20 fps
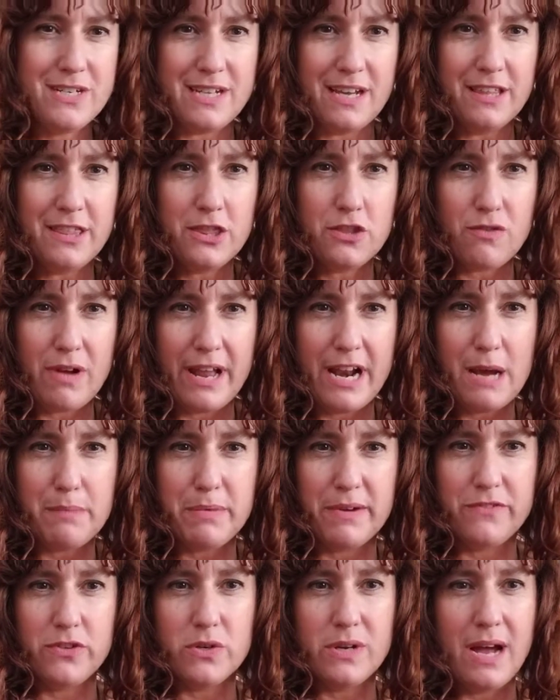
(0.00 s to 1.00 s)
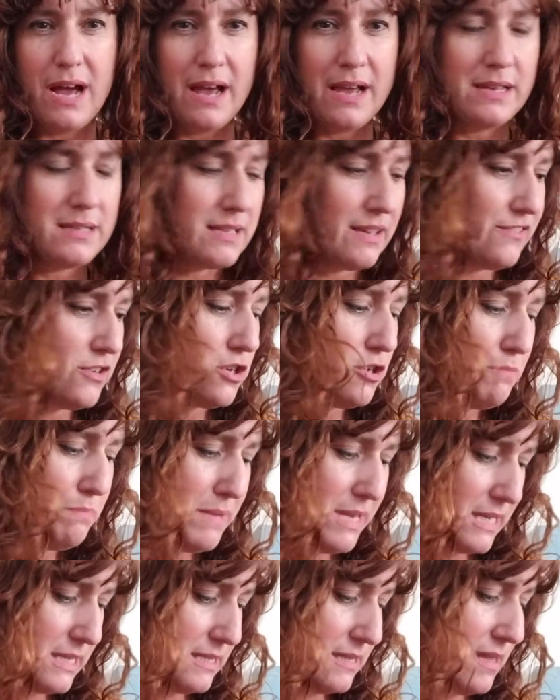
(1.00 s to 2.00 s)
done Thredup. Have you guys? I've heard
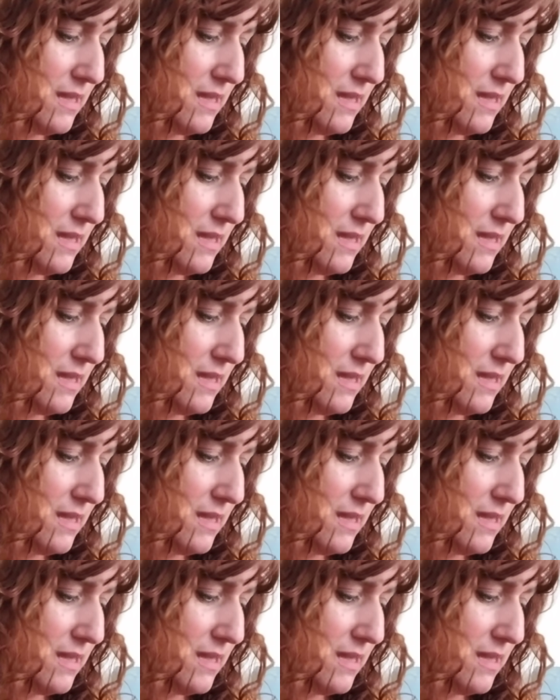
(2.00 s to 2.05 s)
mixed